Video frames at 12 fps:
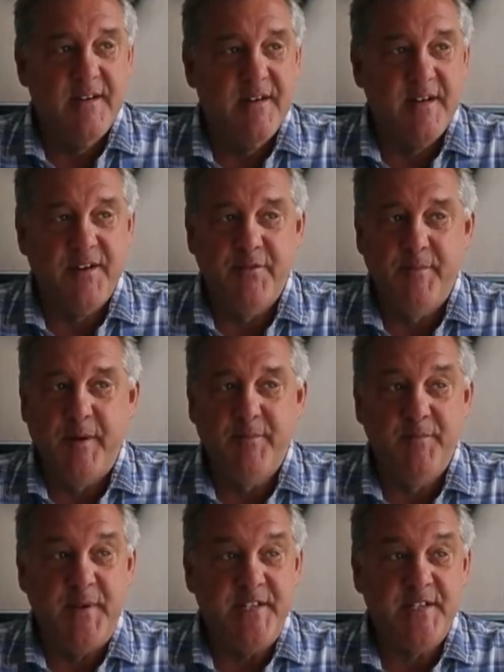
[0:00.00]
I can
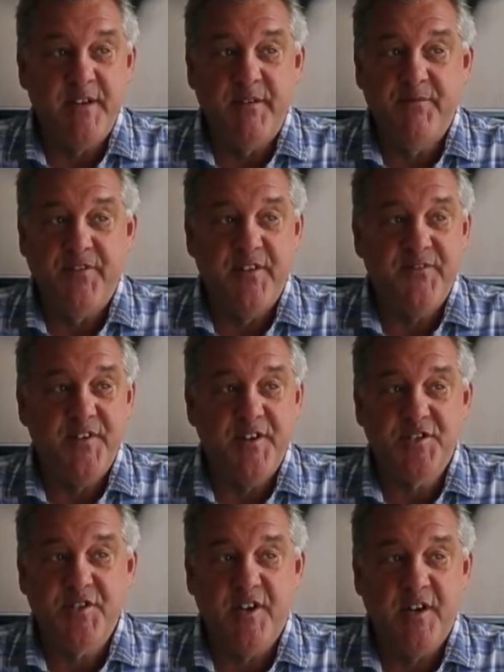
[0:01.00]
remember meeting him for the
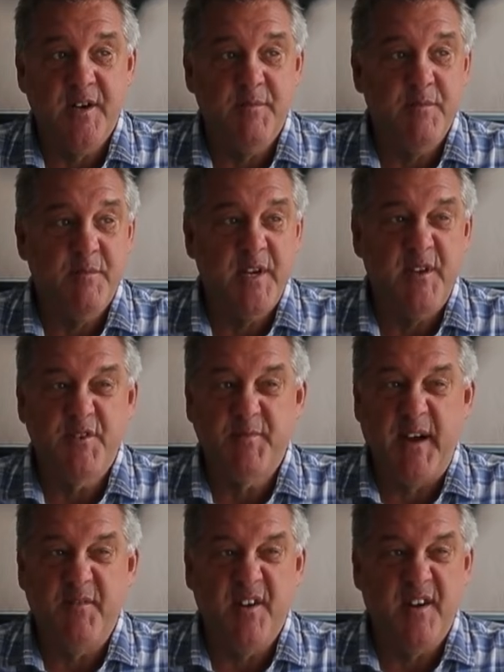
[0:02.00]
first time when he was
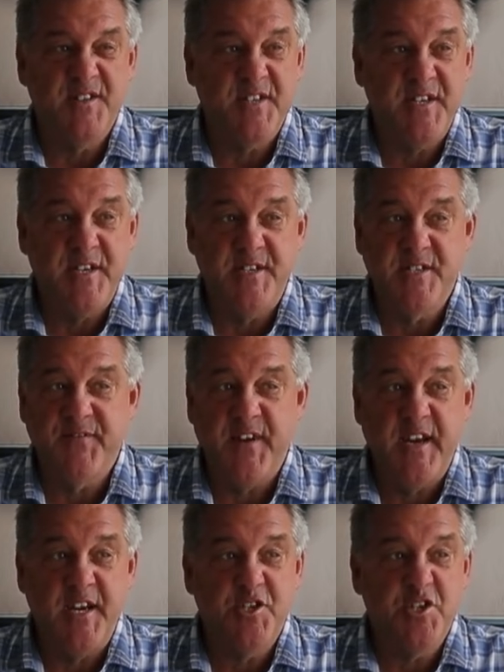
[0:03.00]
about 19 years of
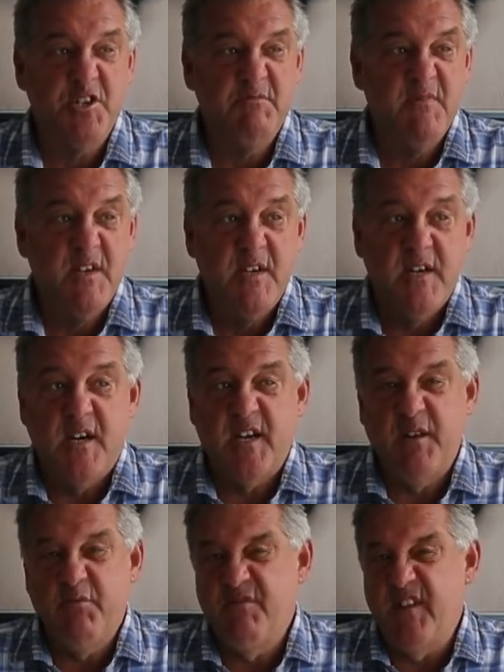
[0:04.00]
age,
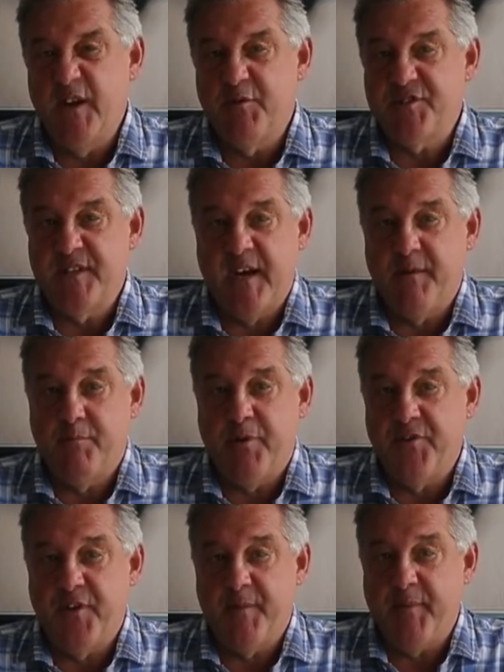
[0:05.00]
and he really wasn't that
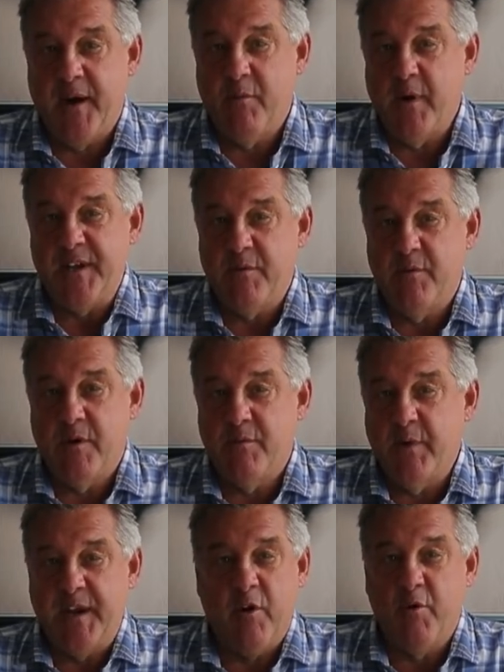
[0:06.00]
bothered about
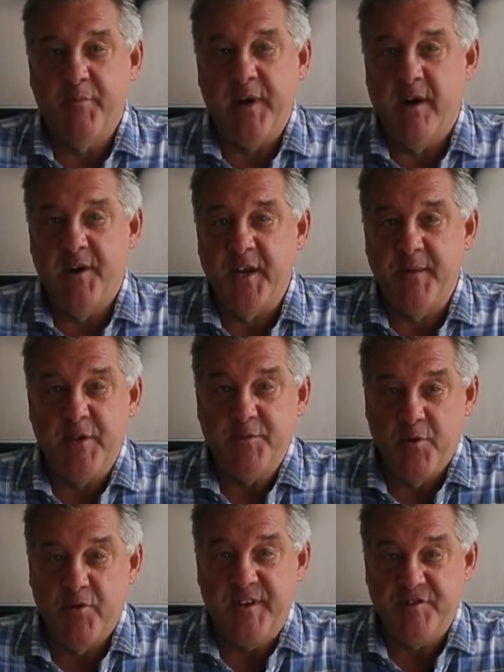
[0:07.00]
what went on behind him. He
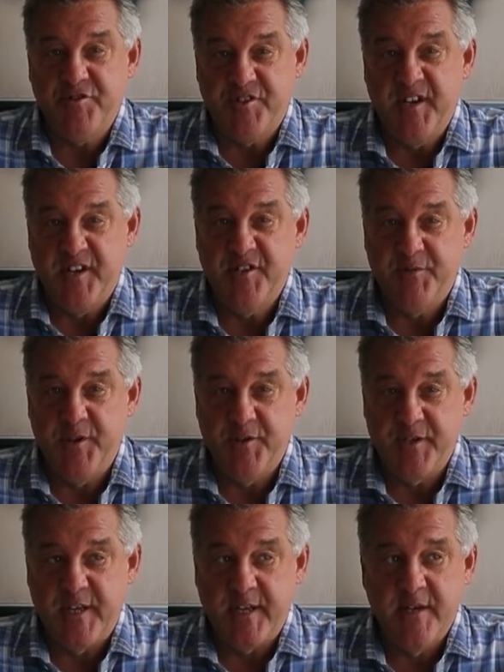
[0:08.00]
was more interested in his
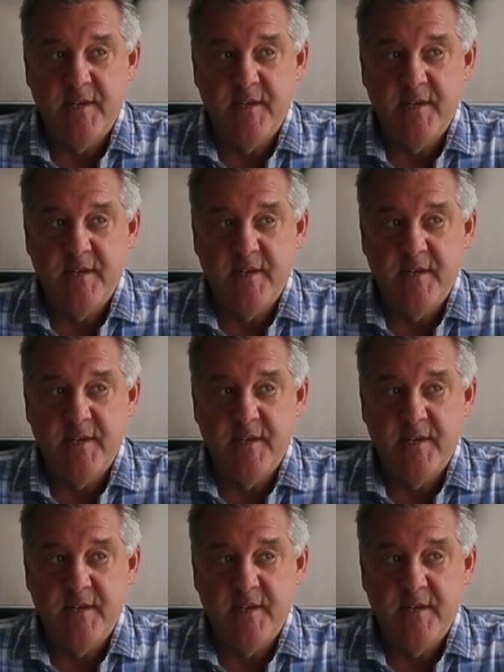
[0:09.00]
music.